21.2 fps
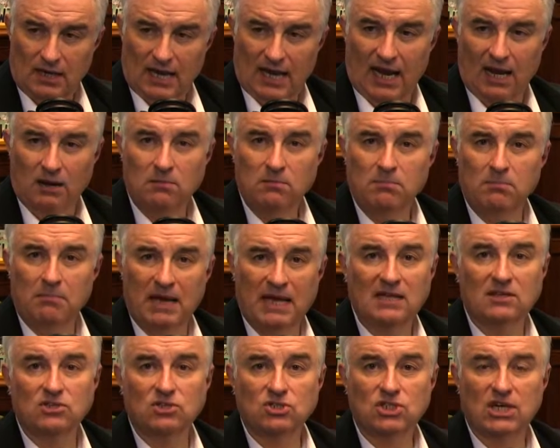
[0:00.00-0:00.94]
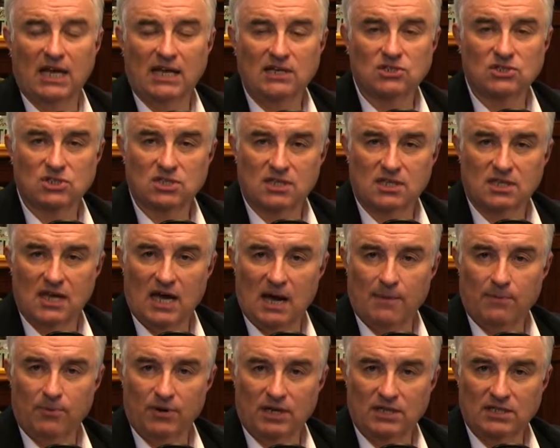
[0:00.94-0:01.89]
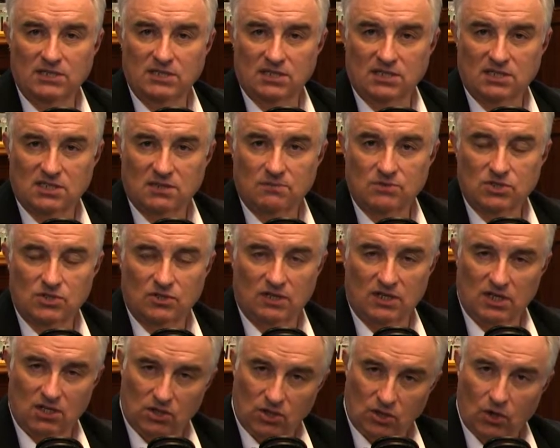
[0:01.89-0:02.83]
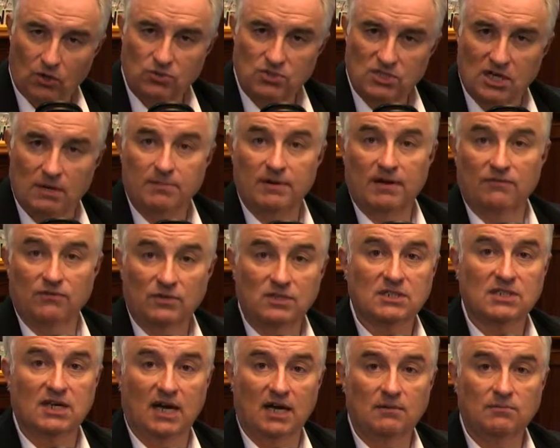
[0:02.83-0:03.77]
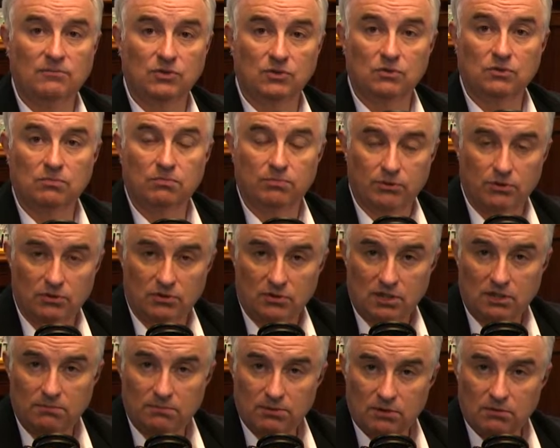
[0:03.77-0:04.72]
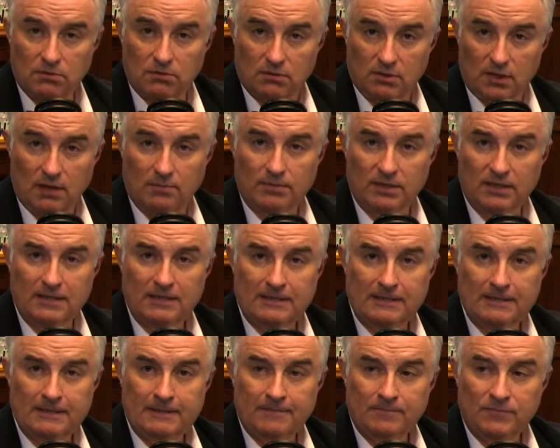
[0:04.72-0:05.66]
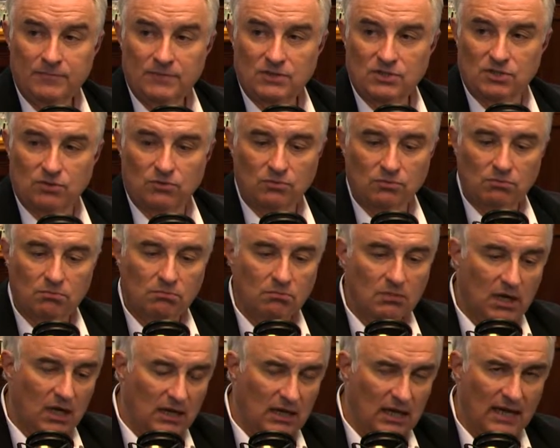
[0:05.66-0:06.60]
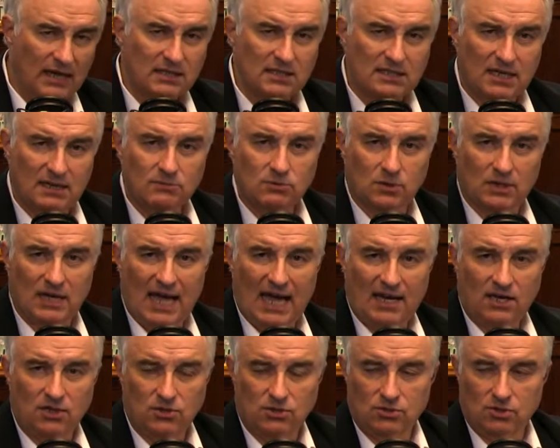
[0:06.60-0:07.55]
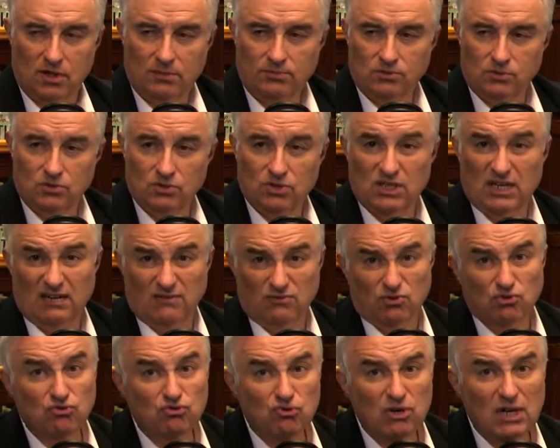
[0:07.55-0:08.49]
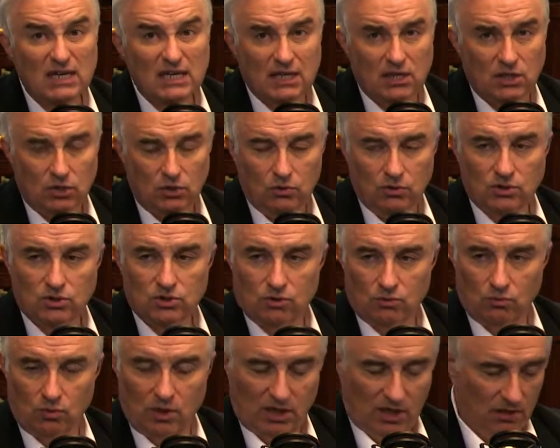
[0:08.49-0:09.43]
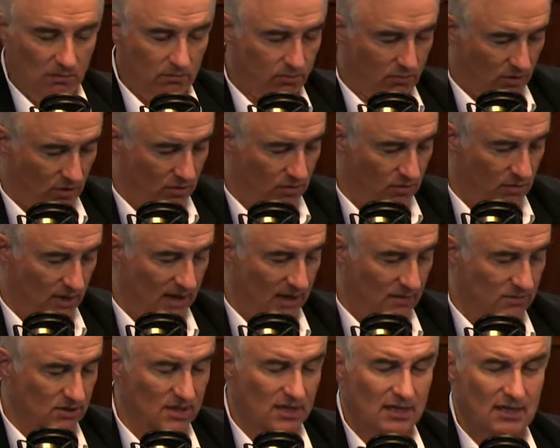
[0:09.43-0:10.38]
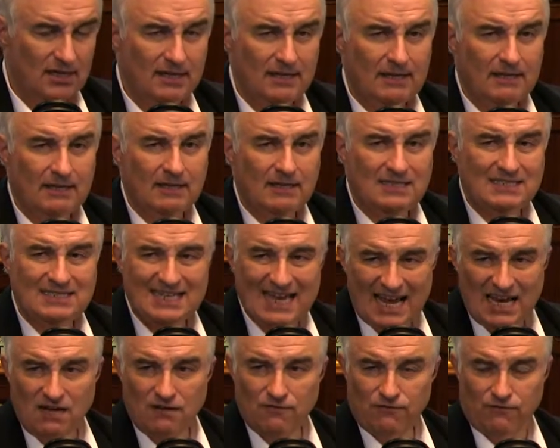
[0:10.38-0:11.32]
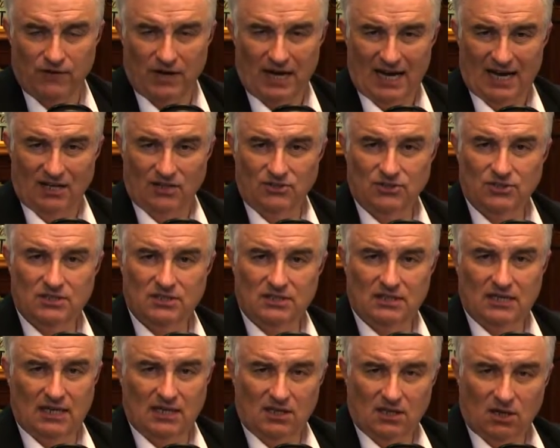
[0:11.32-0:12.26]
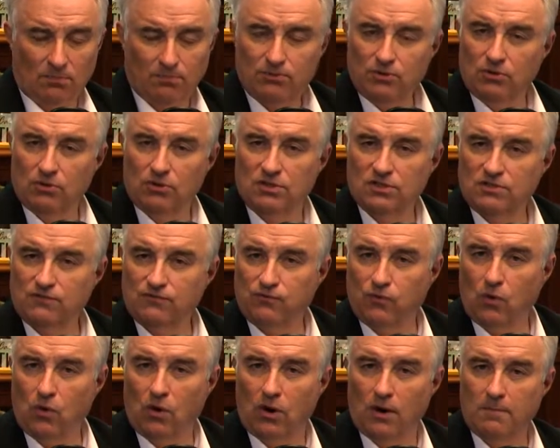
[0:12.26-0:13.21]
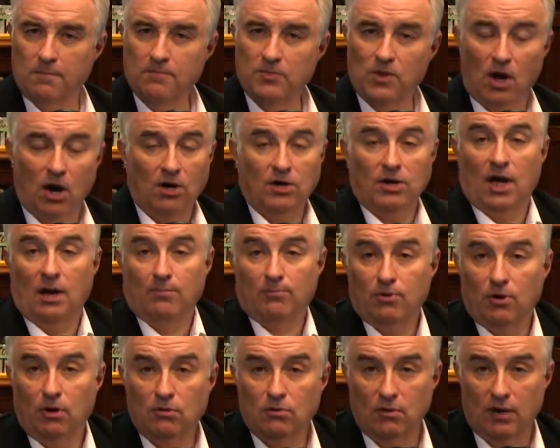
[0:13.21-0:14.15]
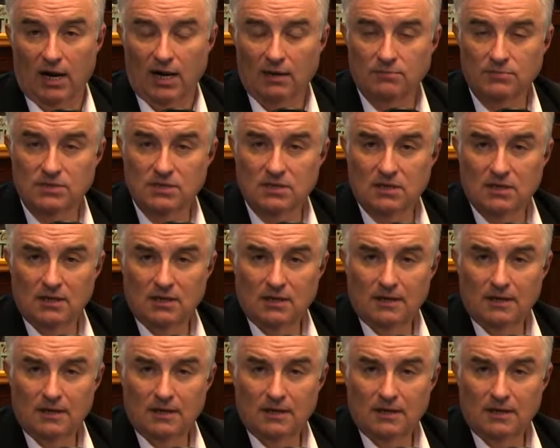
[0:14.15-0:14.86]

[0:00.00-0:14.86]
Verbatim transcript: and make the changes to the operating system so that it loads up every time you boot the computer up. So a lot of times what hackers are up to is to kind of tricking you into running programs. Data files in their purest form are not programs.